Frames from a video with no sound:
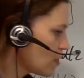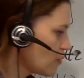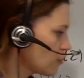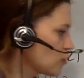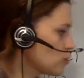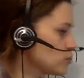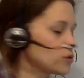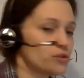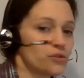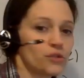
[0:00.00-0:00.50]

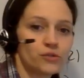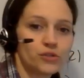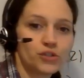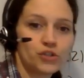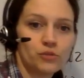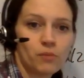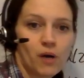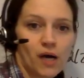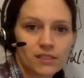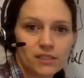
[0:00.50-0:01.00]
Those are those
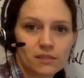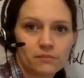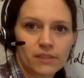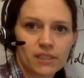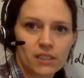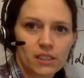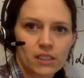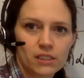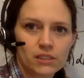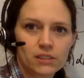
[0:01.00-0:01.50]
two
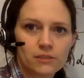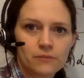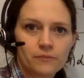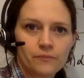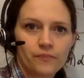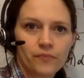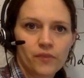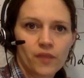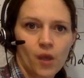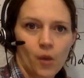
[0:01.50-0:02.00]
possibilities,
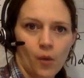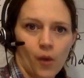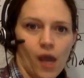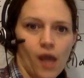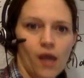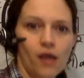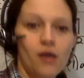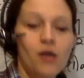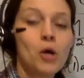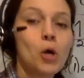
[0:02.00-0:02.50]

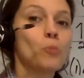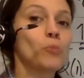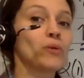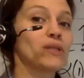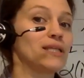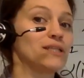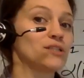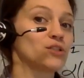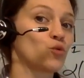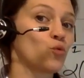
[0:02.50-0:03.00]
okay? But
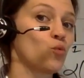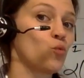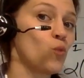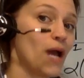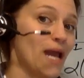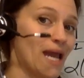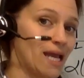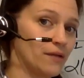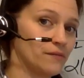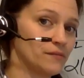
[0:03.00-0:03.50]
these are
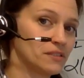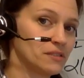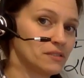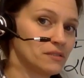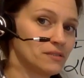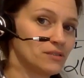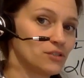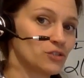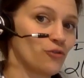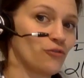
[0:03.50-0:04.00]
waves.
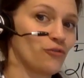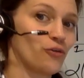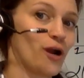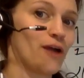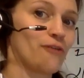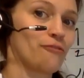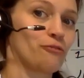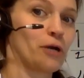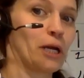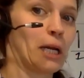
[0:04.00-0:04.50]
So for
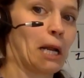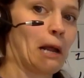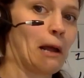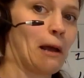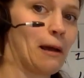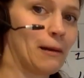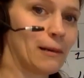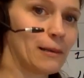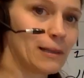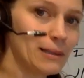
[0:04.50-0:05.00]
every
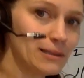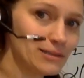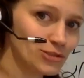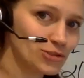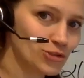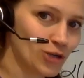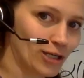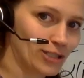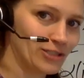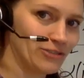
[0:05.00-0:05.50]

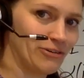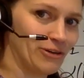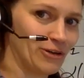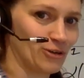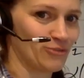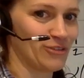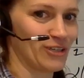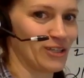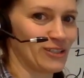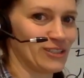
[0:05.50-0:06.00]
constructive
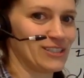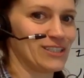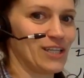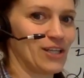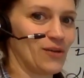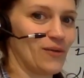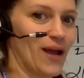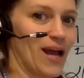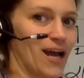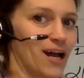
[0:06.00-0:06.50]
interference that
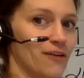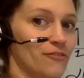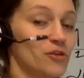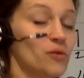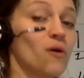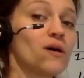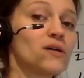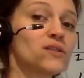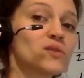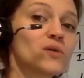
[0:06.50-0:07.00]
you have, you
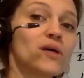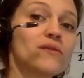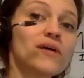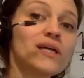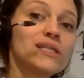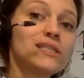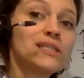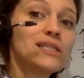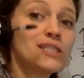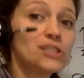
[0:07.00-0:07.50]
also have a
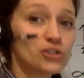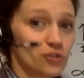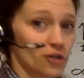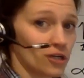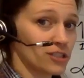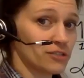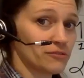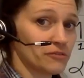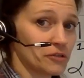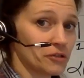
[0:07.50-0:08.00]

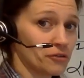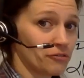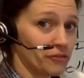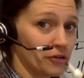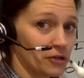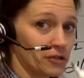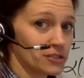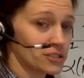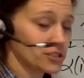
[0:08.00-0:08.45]
destructive interference